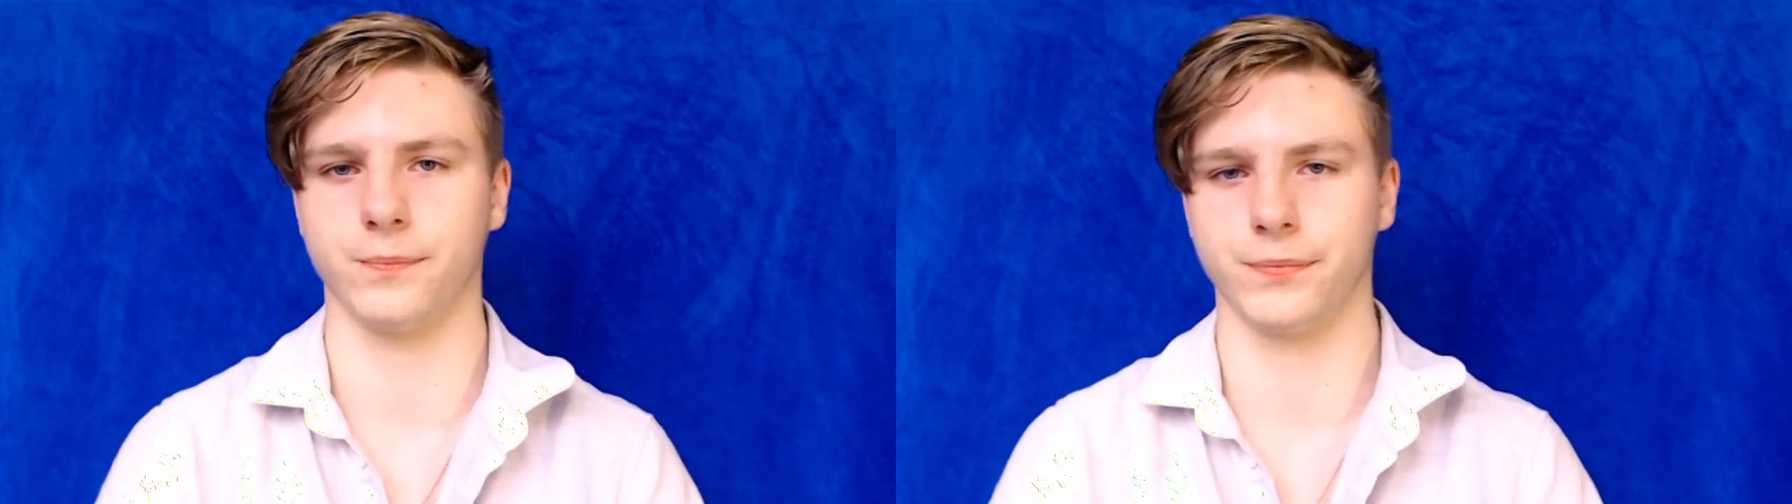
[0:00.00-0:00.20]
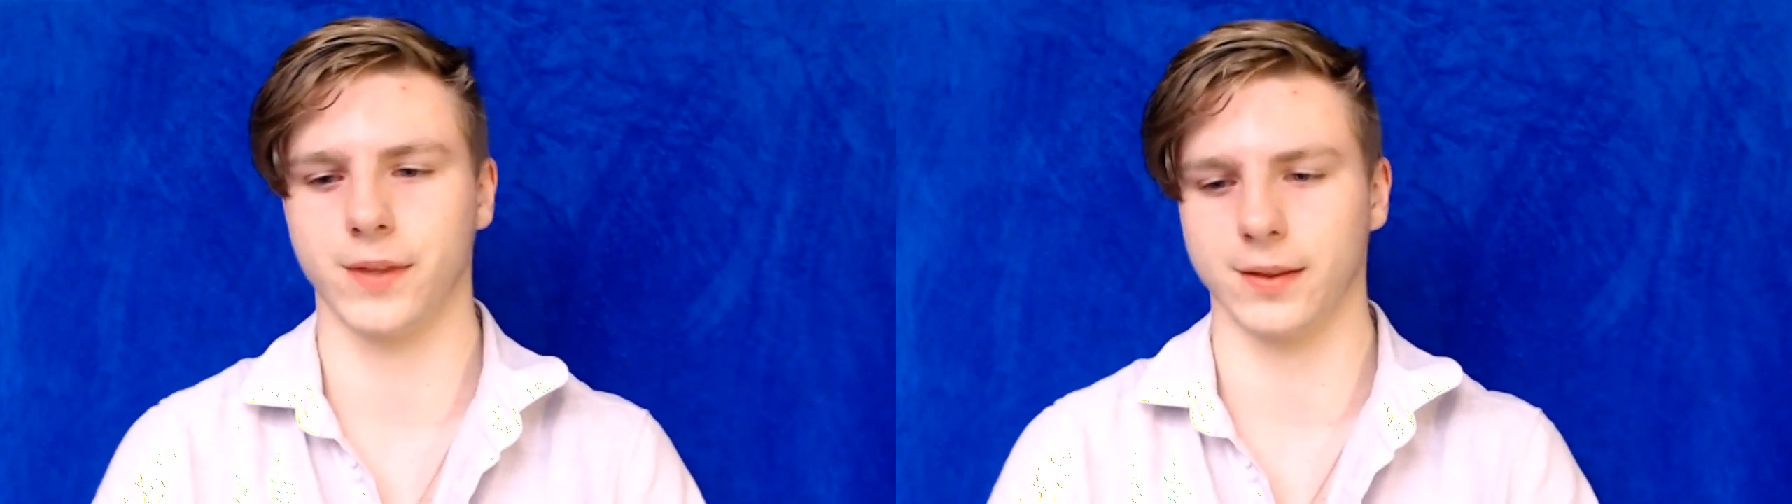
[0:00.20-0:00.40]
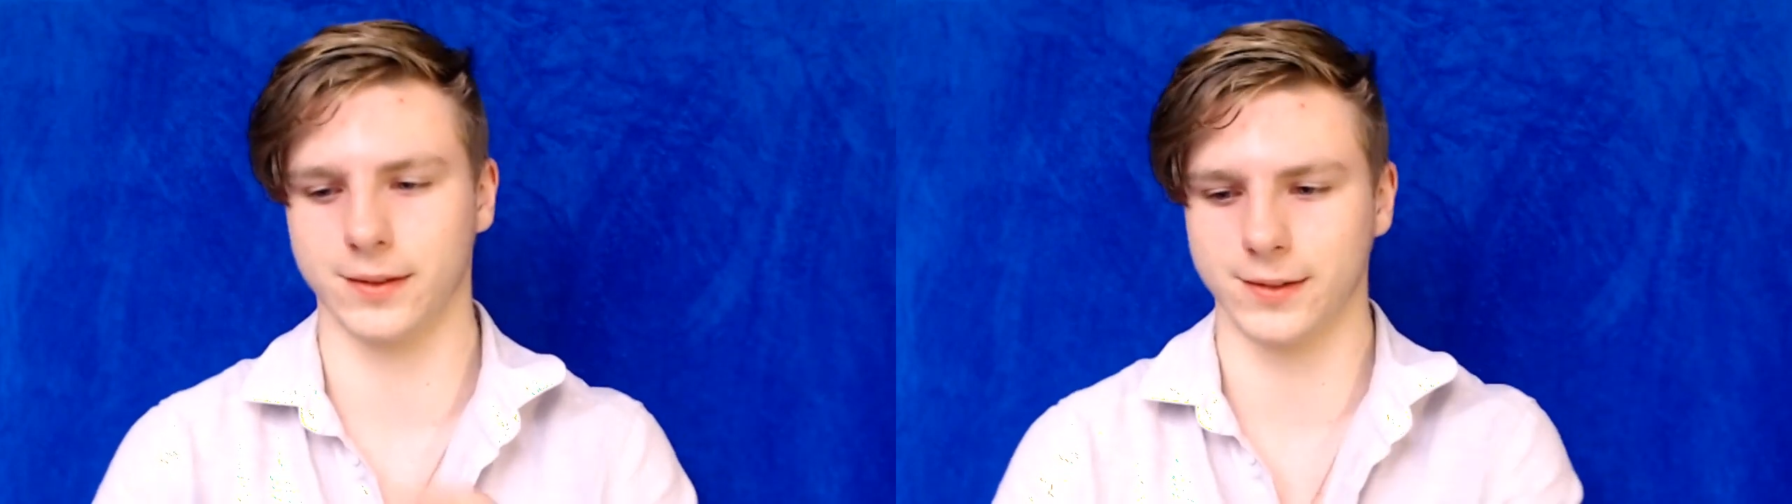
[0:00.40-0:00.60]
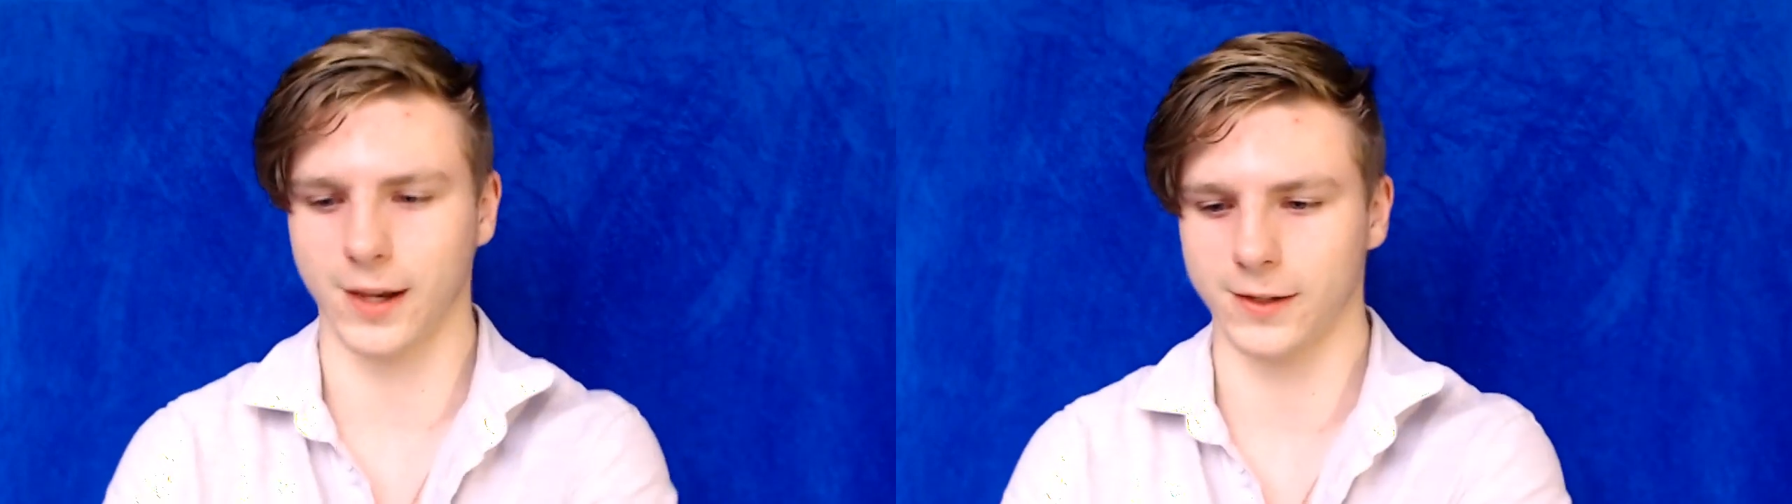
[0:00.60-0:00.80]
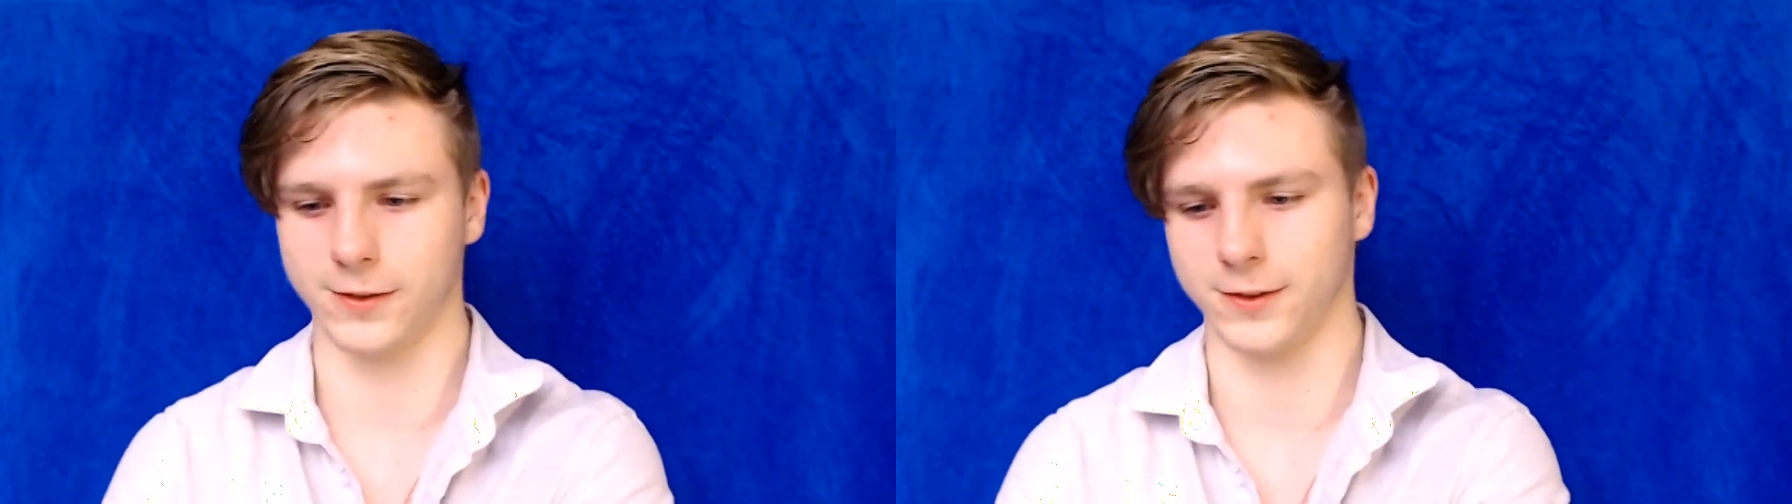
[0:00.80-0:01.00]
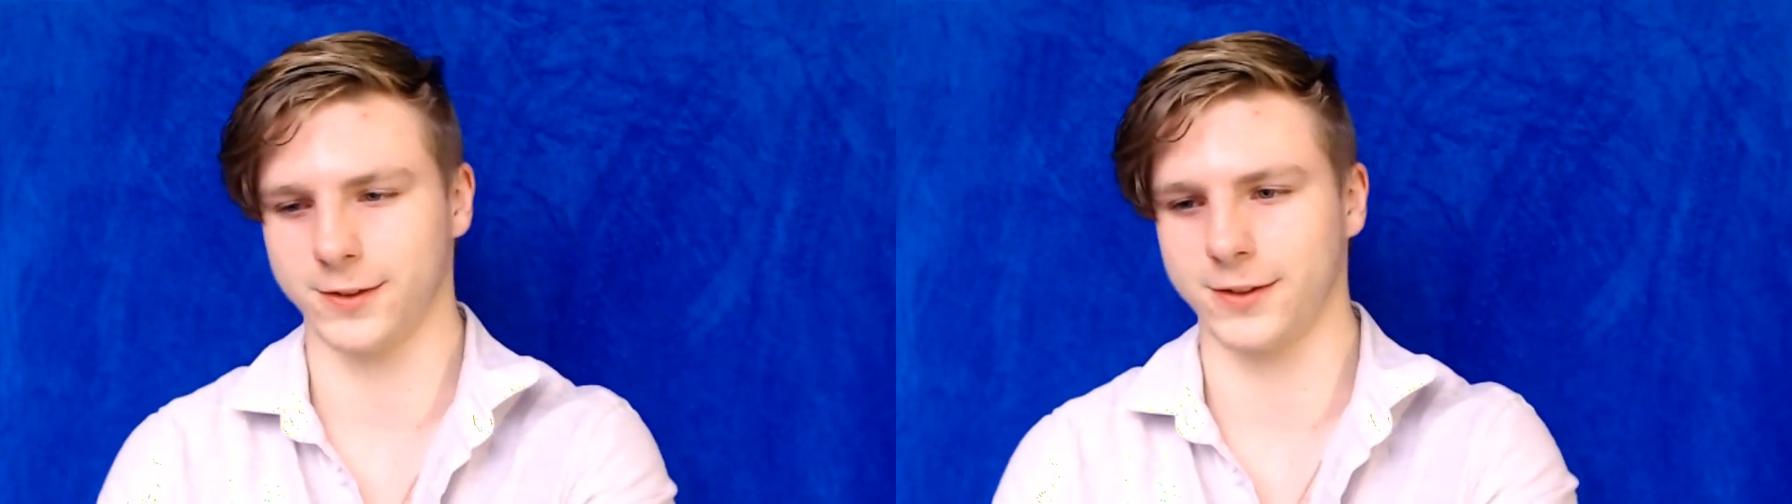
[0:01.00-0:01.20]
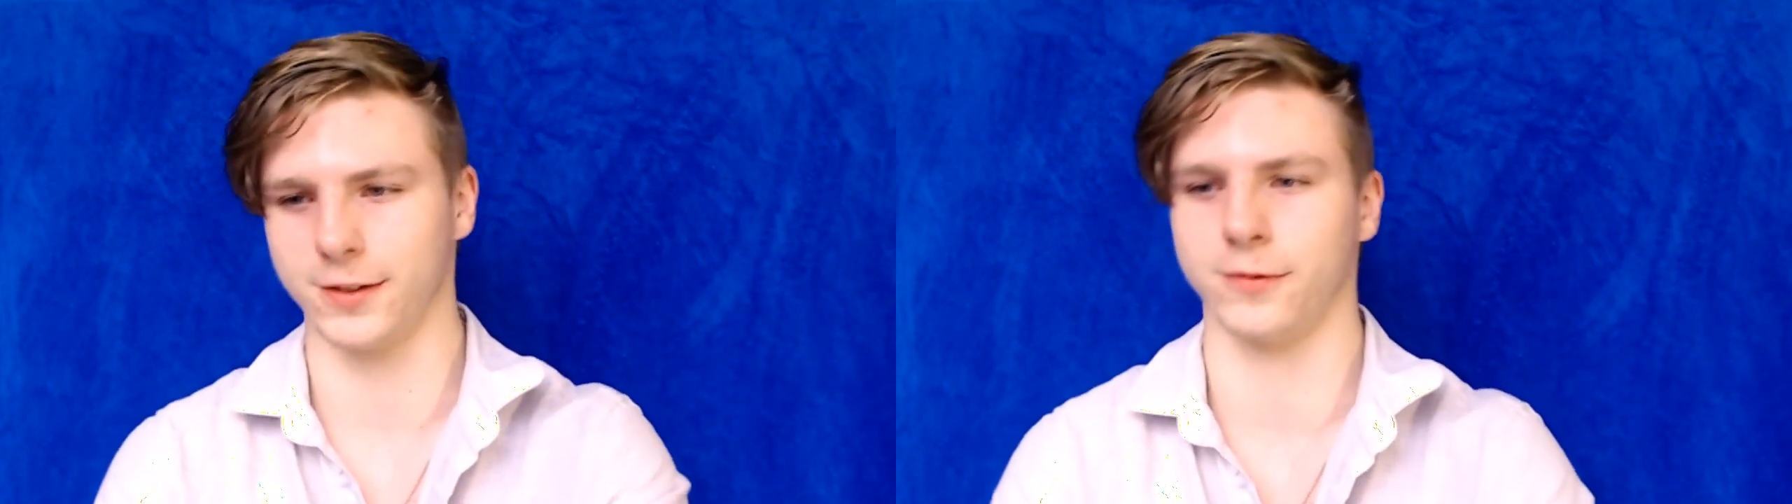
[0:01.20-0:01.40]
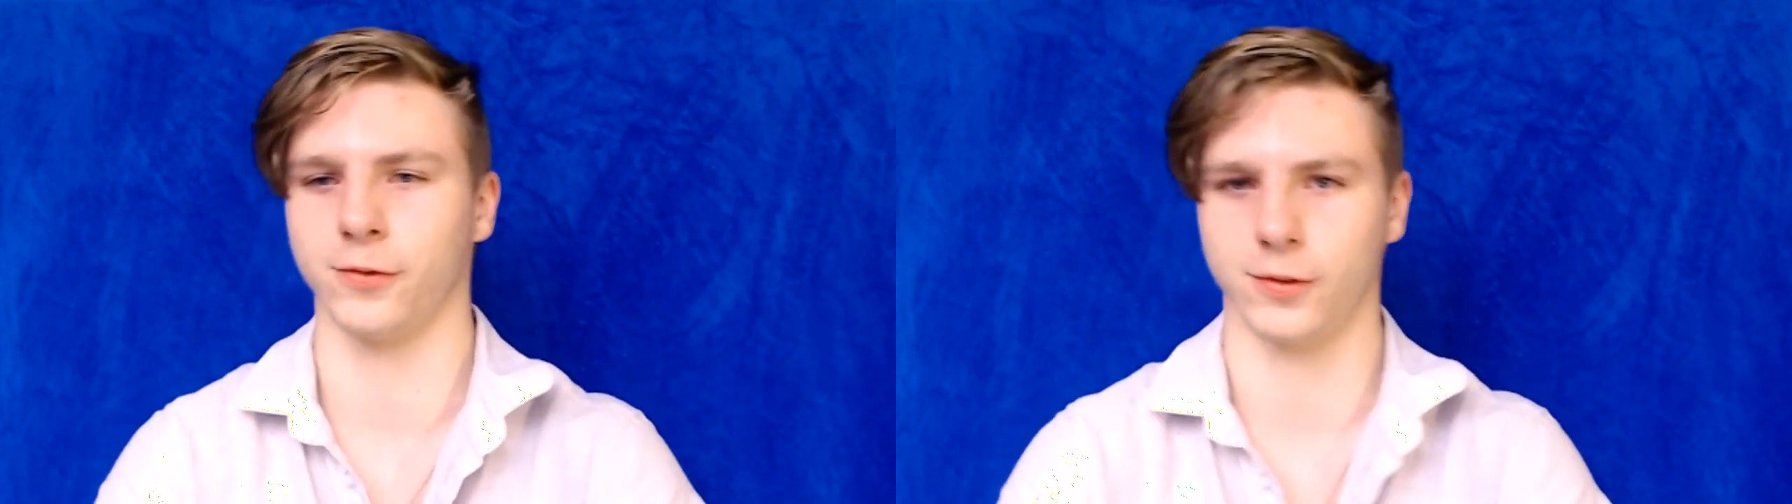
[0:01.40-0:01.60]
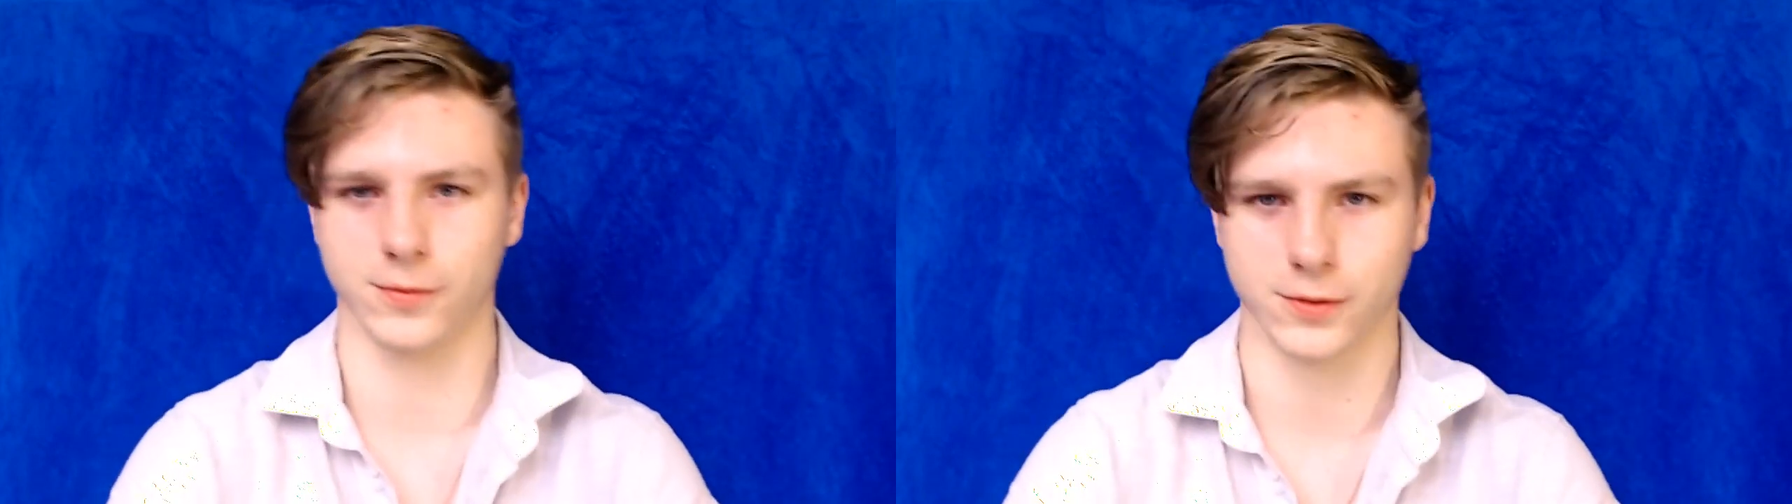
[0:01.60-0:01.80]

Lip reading: get the second year to sit in front of us